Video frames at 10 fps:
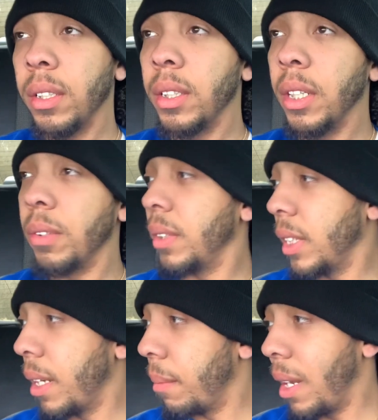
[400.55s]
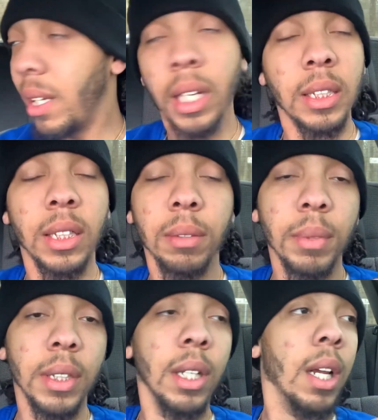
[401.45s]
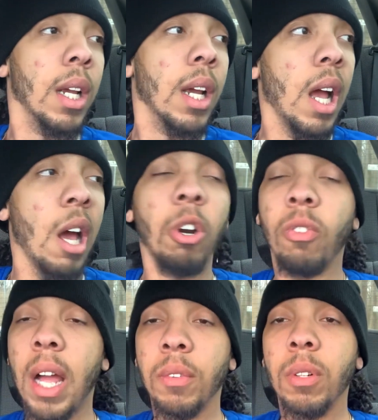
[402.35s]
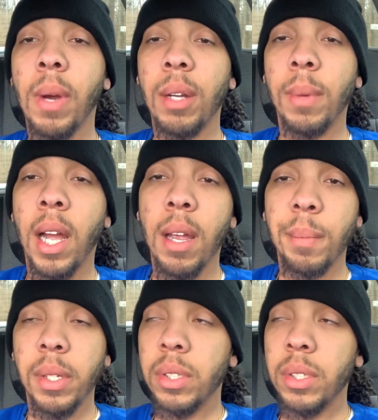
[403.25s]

You dig what I'm saying? But that's just me. I don't ride with nobody behind me.